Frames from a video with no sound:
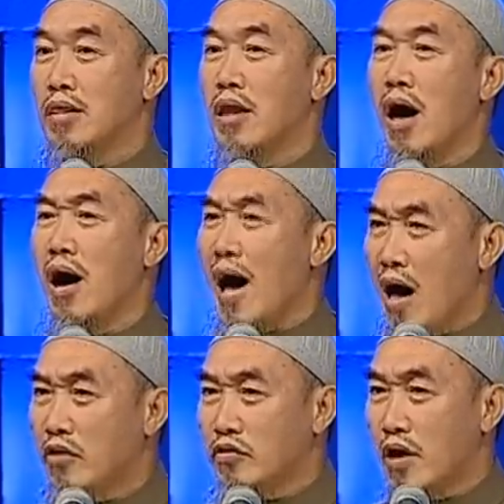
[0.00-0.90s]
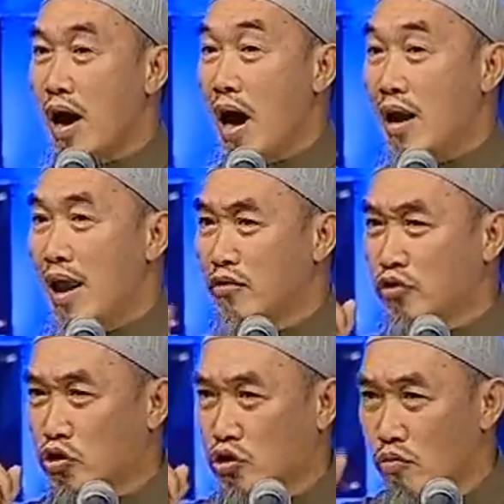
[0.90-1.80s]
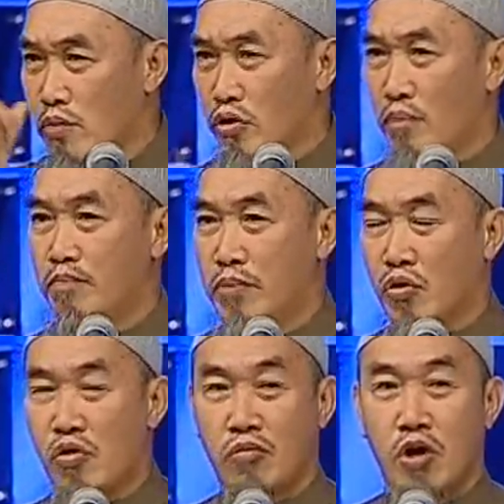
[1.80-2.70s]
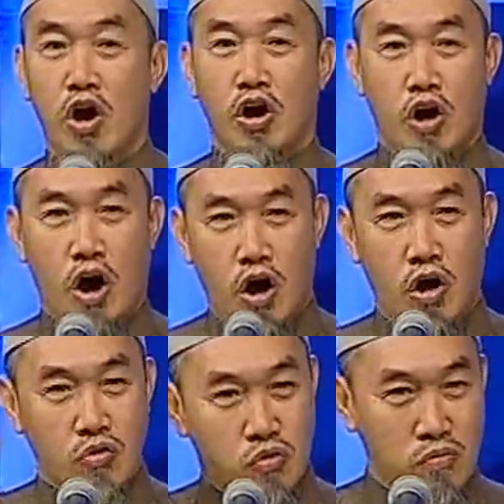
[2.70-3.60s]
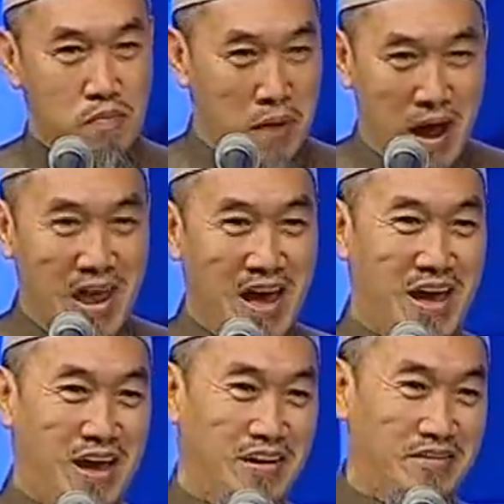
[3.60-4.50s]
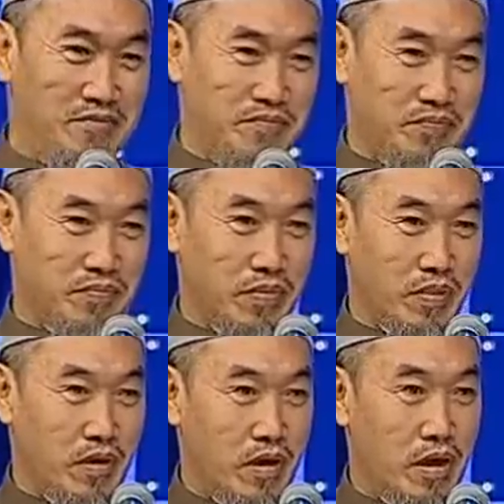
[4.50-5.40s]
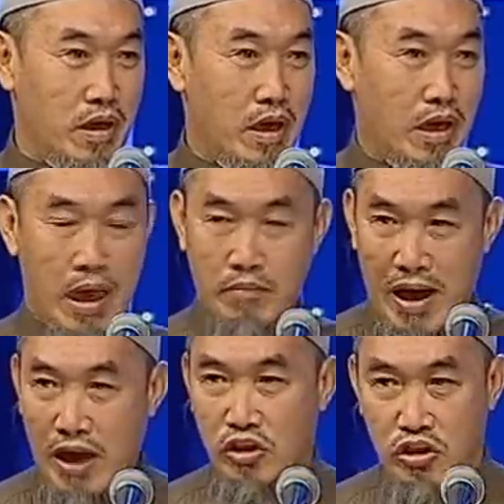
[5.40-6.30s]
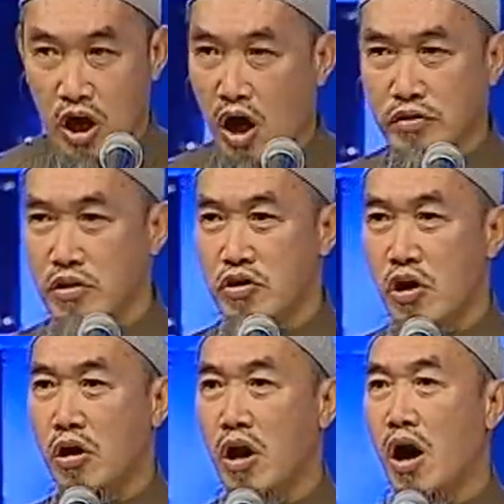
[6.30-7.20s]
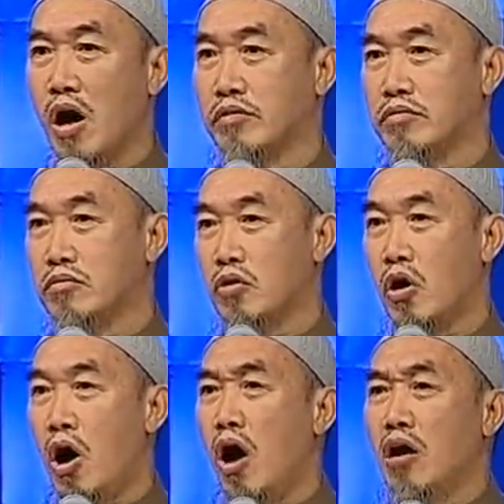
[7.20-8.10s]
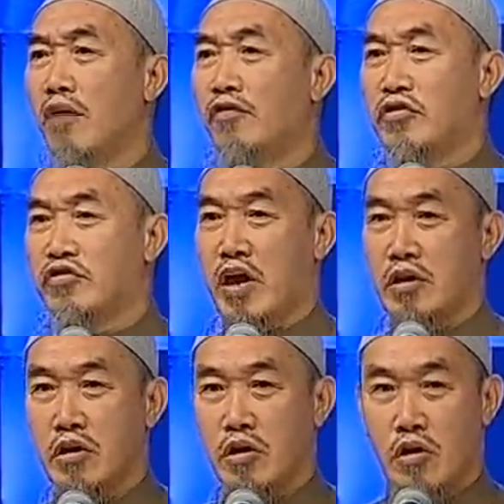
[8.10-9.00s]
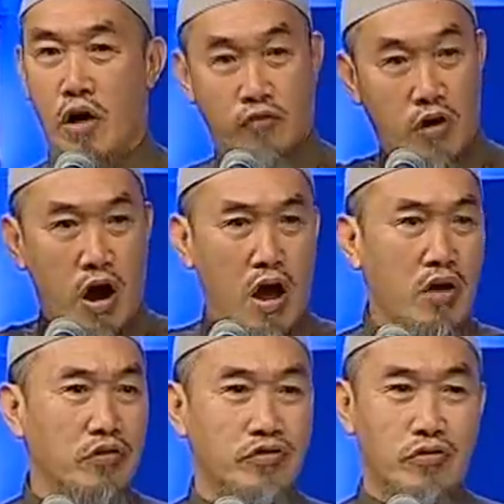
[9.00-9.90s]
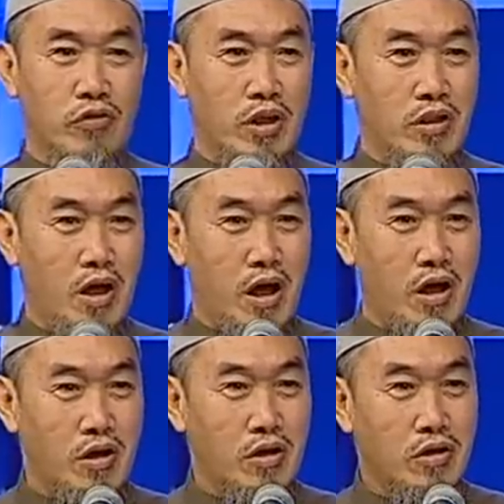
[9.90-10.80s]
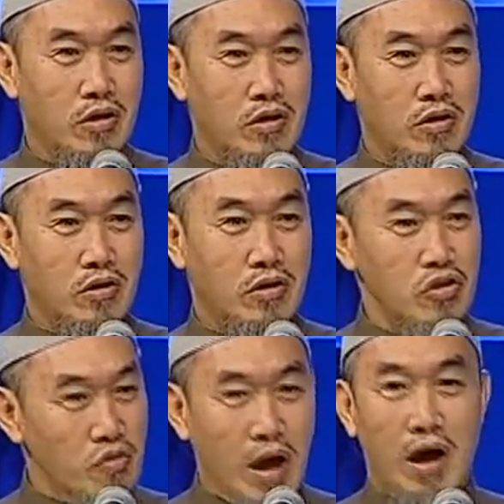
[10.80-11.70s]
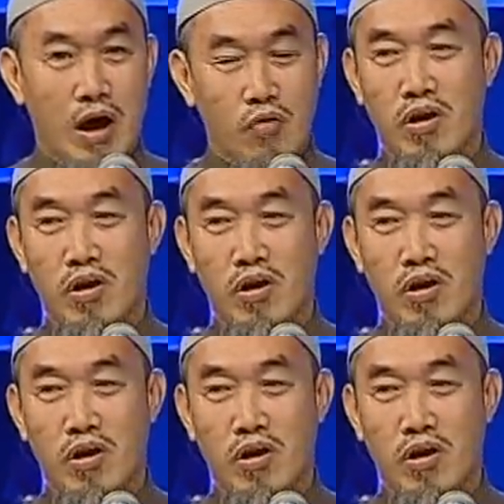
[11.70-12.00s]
Allah asked, to be rabbikum qalu bala. Am I not your Lord? All of us said, of course, O Allah, you are